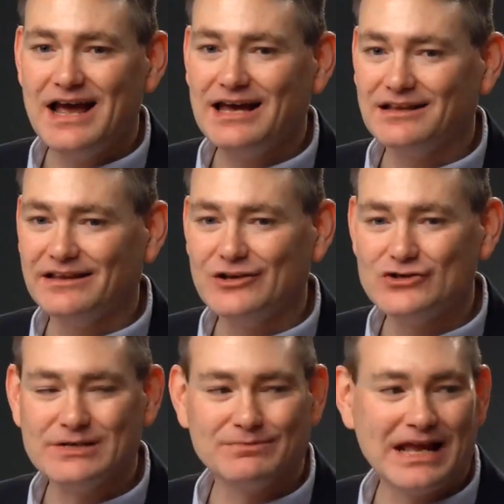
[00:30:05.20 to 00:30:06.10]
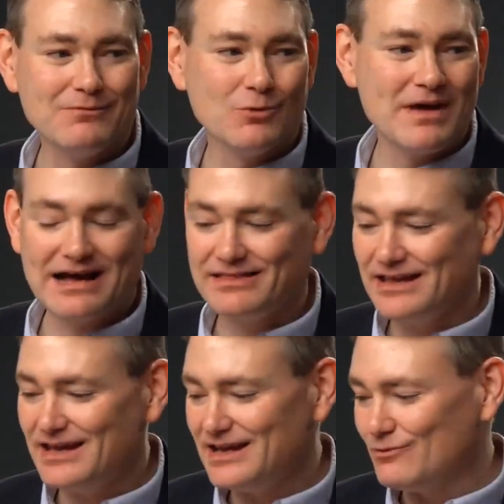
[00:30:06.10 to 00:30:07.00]
at the leadership table back
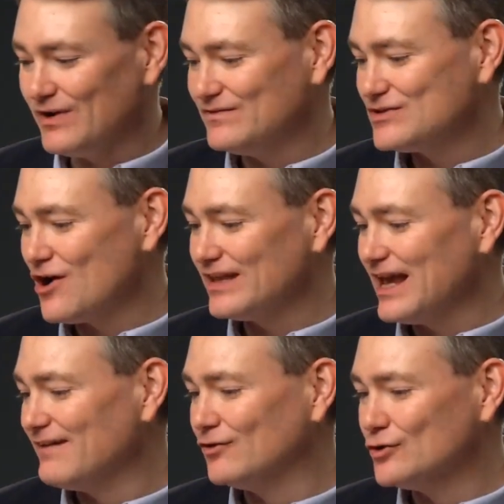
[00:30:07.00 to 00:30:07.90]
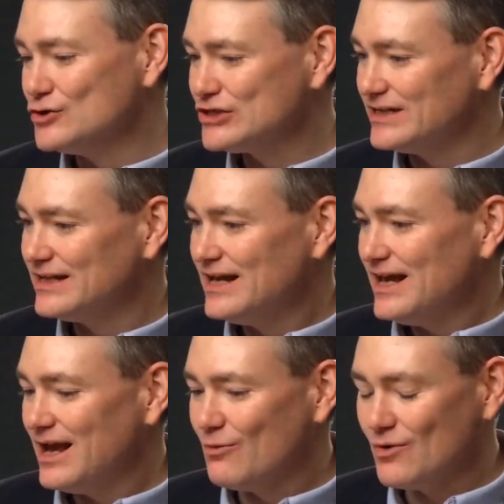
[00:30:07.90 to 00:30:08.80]
then, and we saw the evolution.
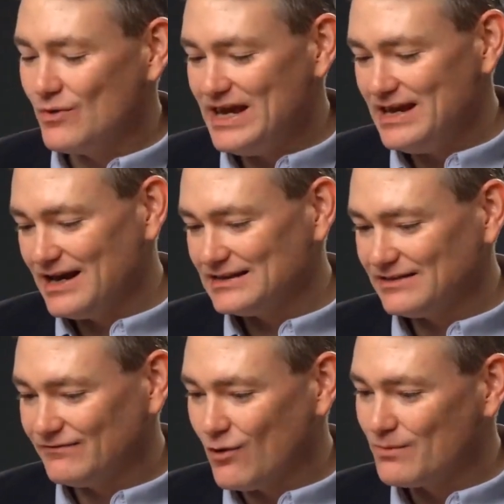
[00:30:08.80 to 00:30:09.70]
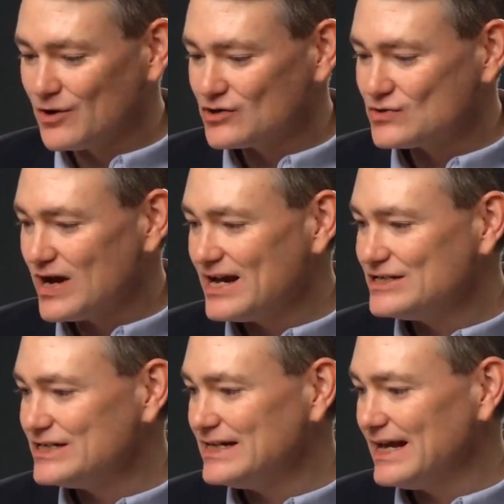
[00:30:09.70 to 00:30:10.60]
And when we formed our
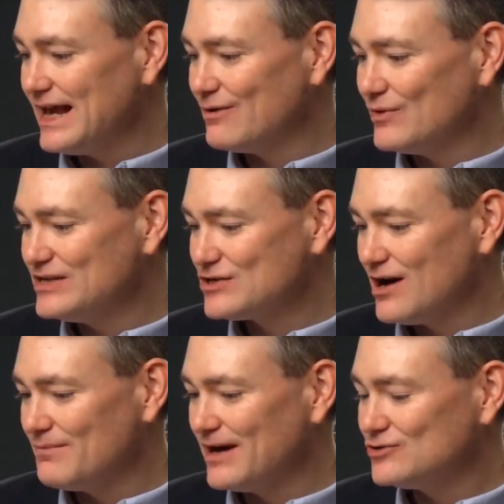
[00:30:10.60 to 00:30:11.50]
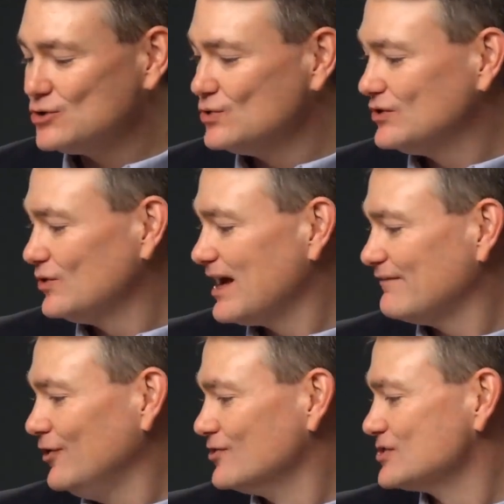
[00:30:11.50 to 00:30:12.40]
strategy, and we saw about
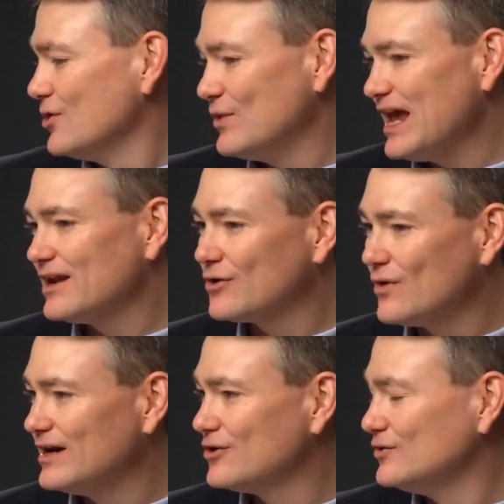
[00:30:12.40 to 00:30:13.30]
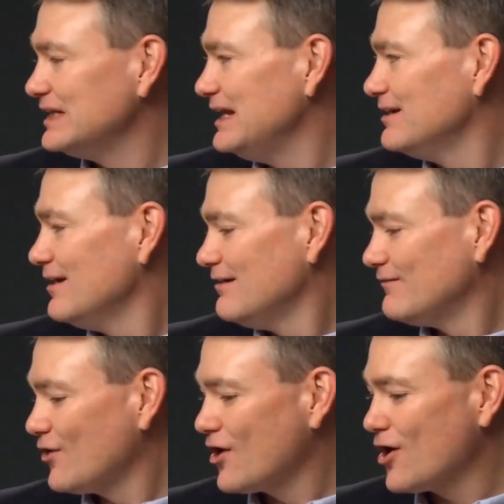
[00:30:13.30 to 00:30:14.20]
2.5 years ago, we had a critical need
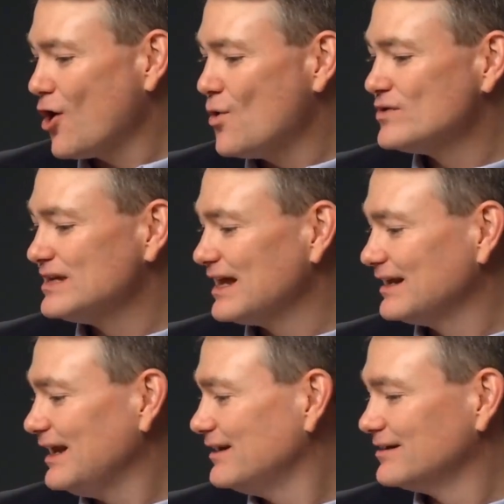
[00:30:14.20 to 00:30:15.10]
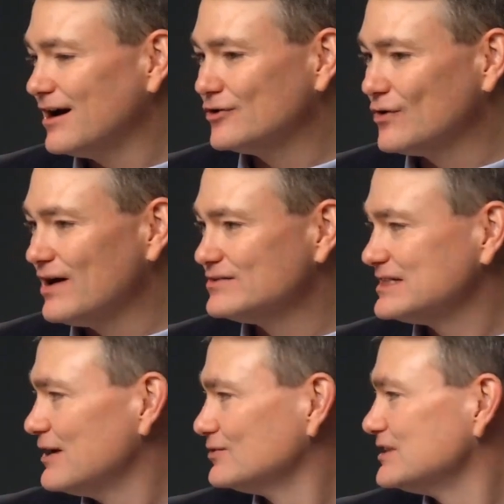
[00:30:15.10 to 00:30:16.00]
for our own dedicated underground
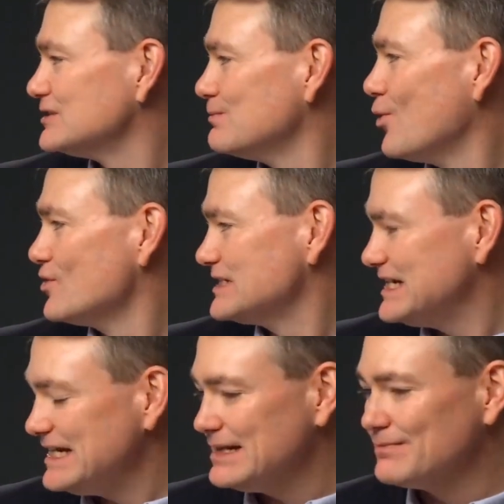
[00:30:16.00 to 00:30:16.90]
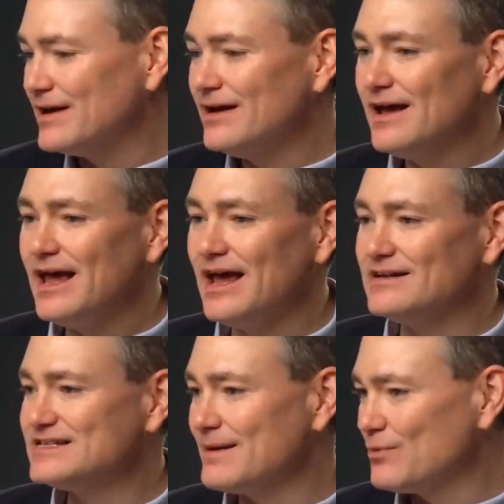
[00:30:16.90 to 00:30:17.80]
sales and support team, and
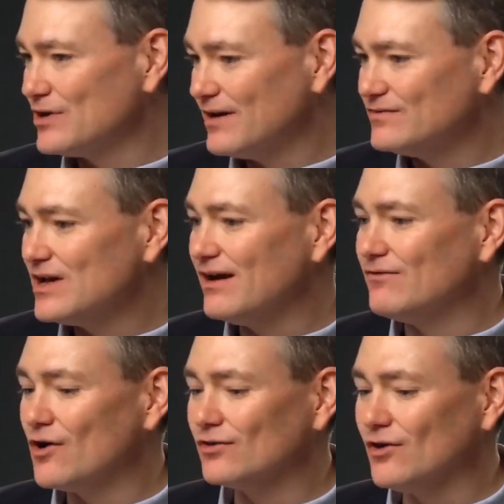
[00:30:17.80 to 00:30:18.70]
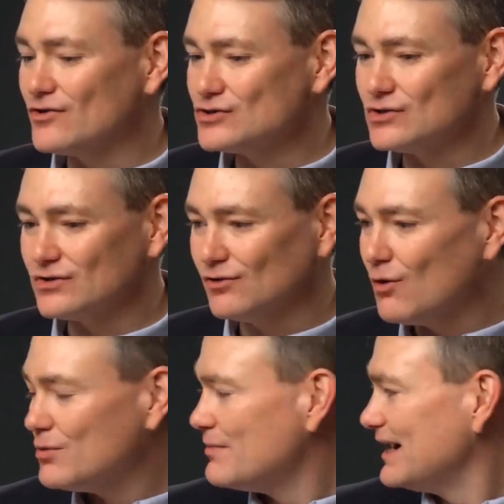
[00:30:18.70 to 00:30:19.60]
separate of our larger
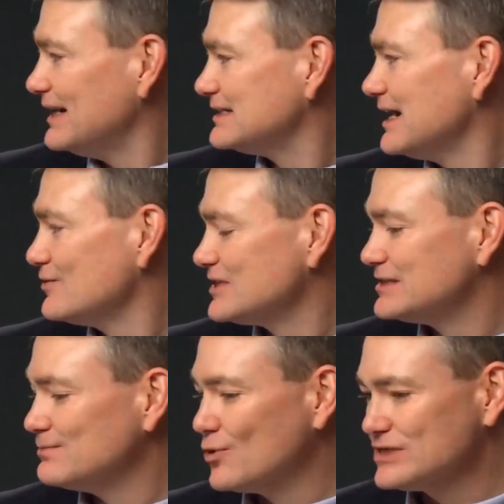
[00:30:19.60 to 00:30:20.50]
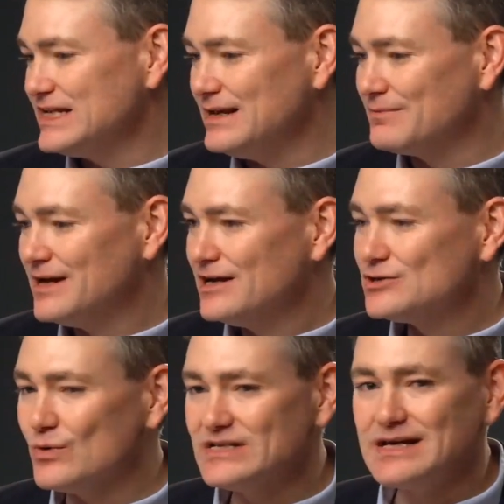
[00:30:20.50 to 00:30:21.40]
global mining sales and support team.
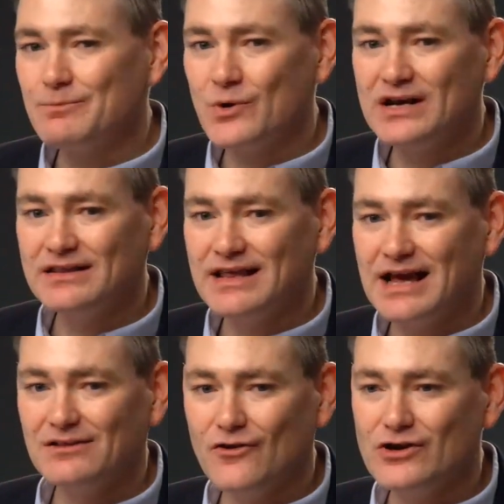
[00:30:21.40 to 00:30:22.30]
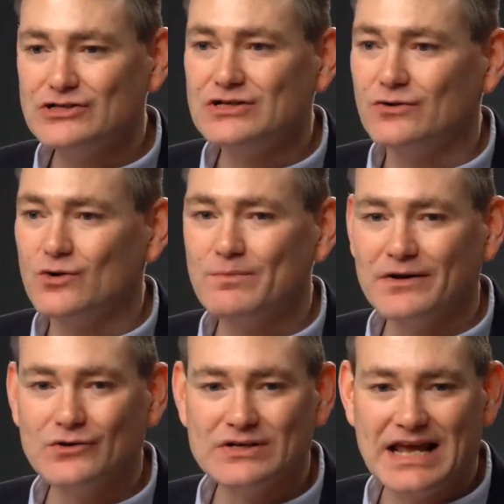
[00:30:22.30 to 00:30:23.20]
So we separated that, launched a group
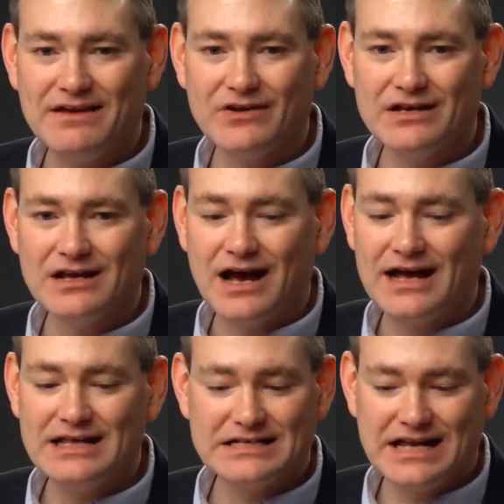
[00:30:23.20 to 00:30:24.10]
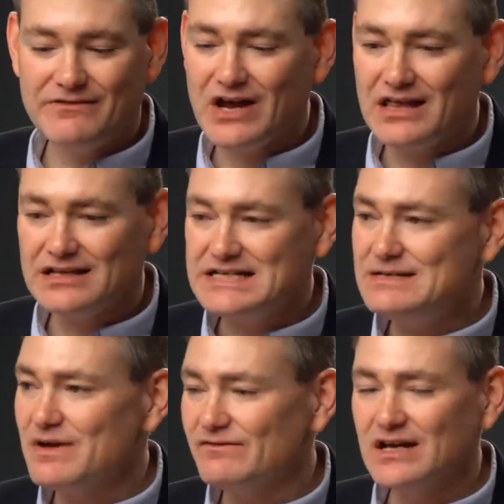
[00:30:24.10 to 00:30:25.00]
under David. I think David and the
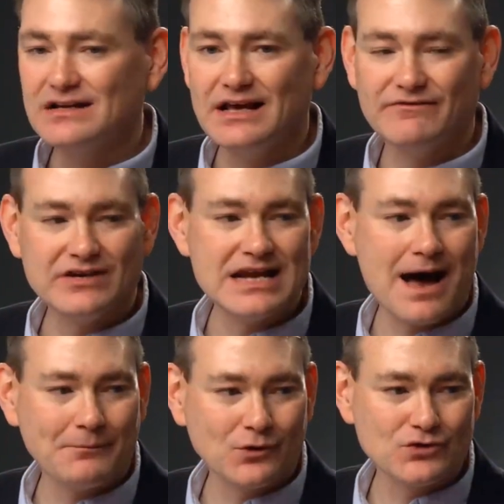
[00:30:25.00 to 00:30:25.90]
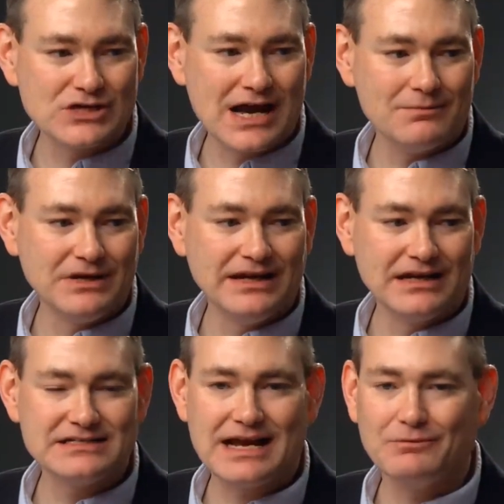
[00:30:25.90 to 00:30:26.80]
team have done a phenomenal job getting
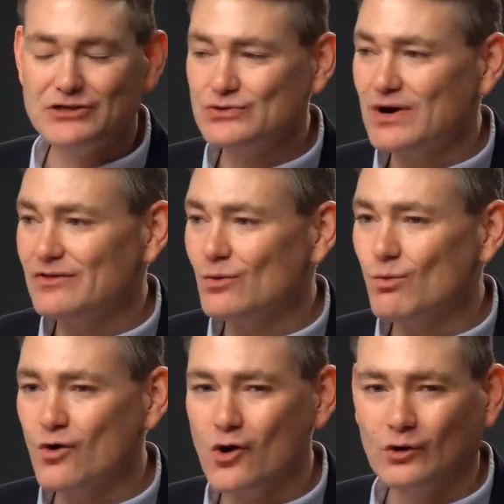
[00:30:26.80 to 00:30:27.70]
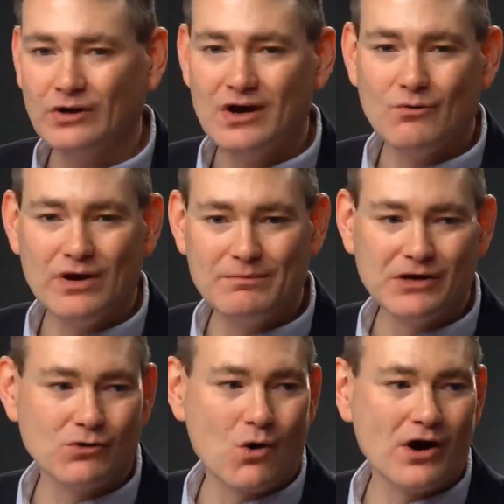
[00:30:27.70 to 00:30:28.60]
established around the world. We've
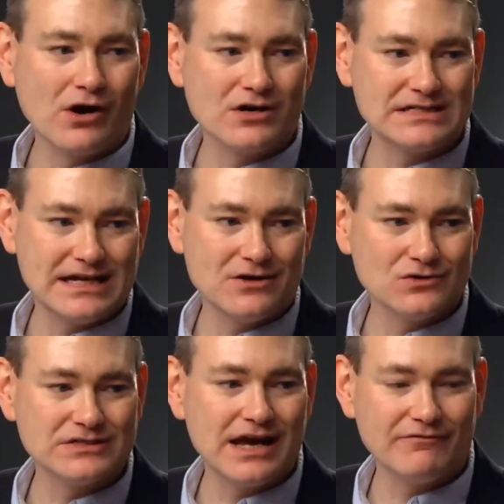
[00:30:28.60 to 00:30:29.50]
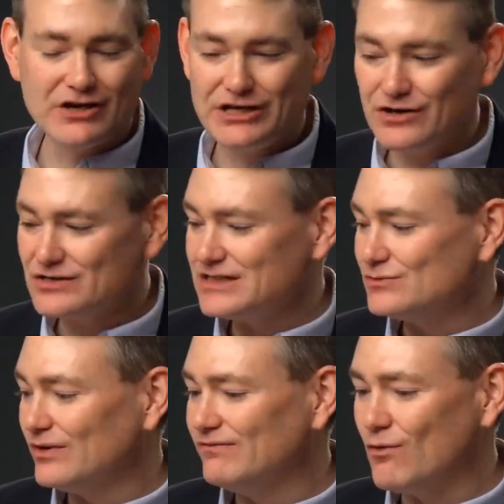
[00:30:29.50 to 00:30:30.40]
been growing our sales every year
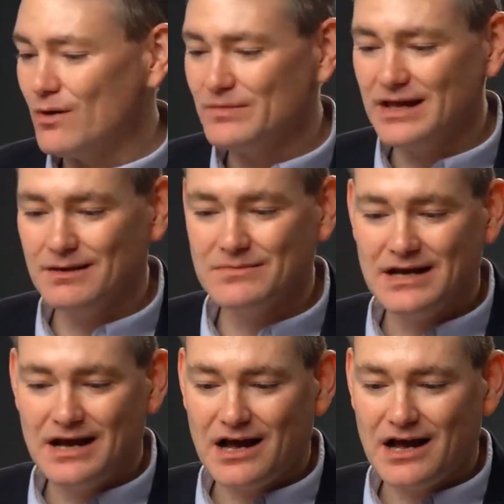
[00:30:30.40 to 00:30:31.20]
since we formed them.